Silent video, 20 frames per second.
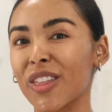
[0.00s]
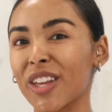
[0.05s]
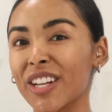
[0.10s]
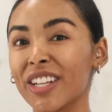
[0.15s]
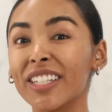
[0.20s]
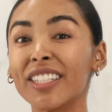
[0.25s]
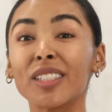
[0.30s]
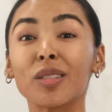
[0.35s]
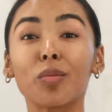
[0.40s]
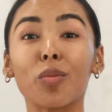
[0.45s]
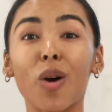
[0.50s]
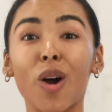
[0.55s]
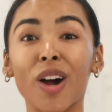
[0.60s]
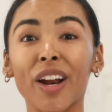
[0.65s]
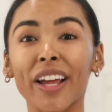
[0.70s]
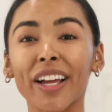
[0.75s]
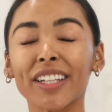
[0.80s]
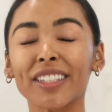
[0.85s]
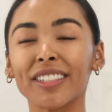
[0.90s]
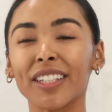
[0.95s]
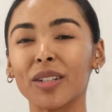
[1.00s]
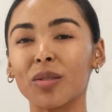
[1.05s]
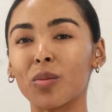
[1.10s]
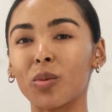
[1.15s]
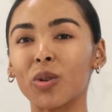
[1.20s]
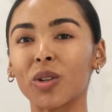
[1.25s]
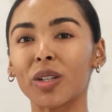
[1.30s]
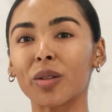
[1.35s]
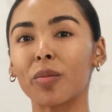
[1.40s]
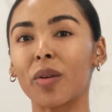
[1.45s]
thinnest products and
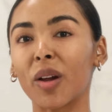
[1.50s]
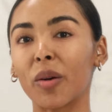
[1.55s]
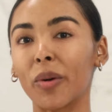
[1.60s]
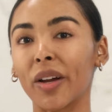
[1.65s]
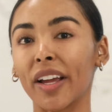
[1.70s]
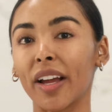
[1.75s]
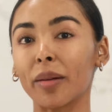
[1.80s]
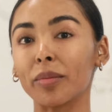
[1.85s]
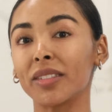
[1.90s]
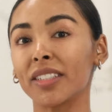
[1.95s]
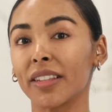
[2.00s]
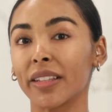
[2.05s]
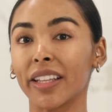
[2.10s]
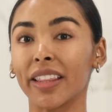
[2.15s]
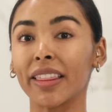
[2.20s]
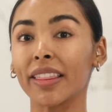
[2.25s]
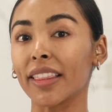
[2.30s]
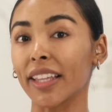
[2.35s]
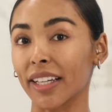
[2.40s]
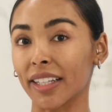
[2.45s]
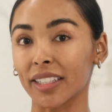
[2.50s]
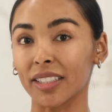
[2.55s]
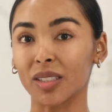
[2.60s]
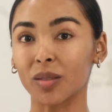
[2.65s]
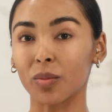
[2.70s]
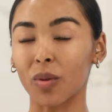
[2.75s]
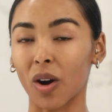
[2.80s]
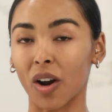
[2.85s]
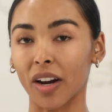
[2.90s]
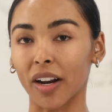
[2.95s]
work my way up to the
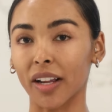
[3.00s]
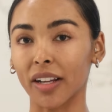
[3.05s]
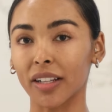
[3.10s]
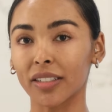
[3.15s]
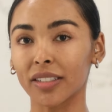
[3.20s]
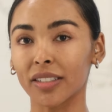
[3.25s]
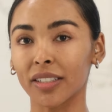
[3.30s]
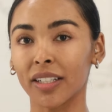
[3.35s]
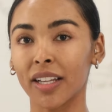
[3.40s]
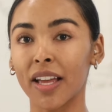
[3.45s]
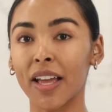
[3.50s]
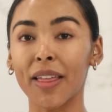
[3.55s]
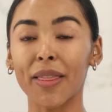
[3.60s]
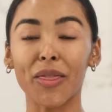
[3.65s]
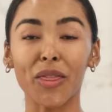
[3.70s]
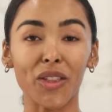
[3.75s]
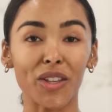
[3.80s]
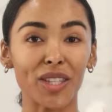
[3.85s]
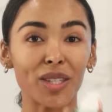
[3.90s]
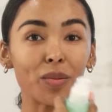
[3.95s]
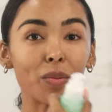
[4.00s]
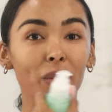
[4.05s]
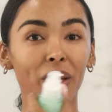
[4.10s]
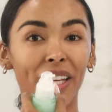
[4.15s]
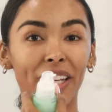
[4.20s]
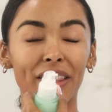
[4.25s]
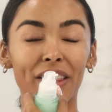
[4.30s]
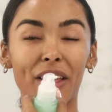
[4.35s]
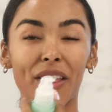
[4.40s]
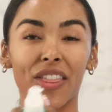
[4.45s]
thickest products. This
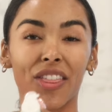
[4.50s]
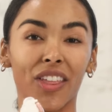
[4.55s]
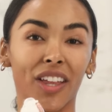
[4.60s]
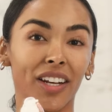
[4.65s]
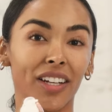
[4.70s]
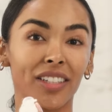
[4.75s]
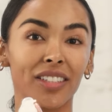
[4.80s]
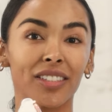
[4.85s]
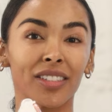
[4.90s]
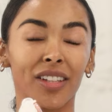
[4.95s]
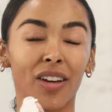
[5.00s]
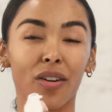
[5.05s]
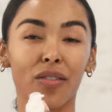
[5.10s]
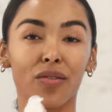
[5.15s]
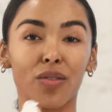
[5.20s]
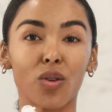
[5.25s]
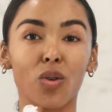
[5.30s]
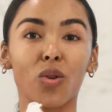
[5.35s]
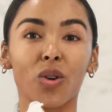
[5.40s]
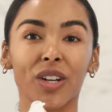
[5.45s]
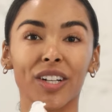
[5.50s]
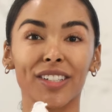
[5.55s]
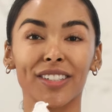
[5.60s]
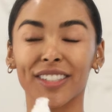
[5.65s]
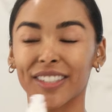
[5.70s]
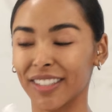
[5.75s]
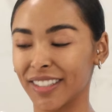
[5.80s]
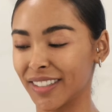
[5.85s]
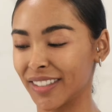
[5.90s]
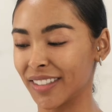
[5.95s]
being the thinnest, of
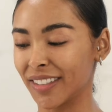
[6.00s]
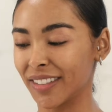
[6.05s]
course.